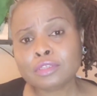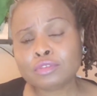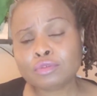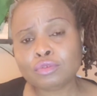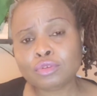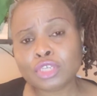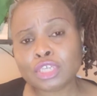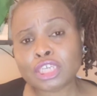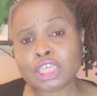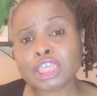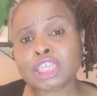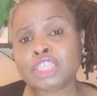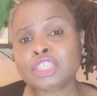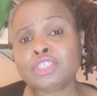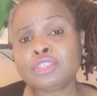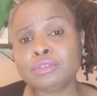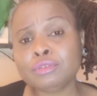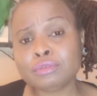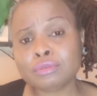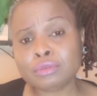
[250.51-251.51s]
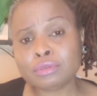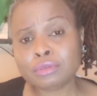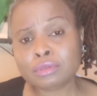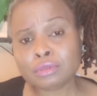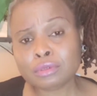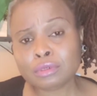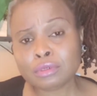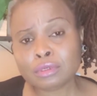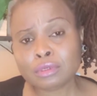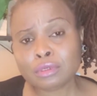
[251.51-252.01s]
to issue
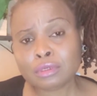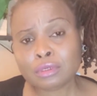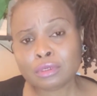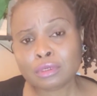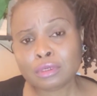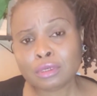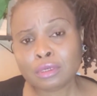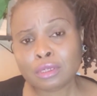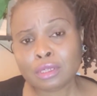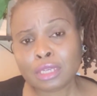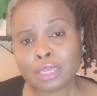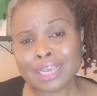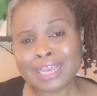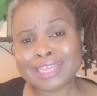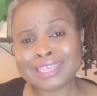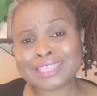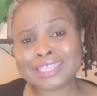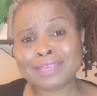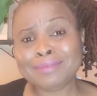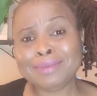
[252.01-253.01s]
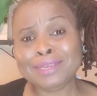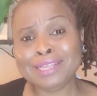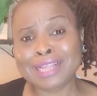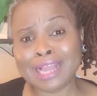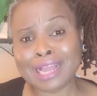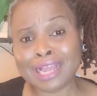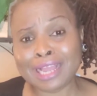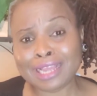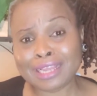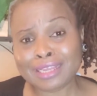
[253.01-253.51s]
a
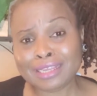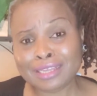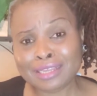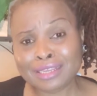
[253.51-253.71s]
similar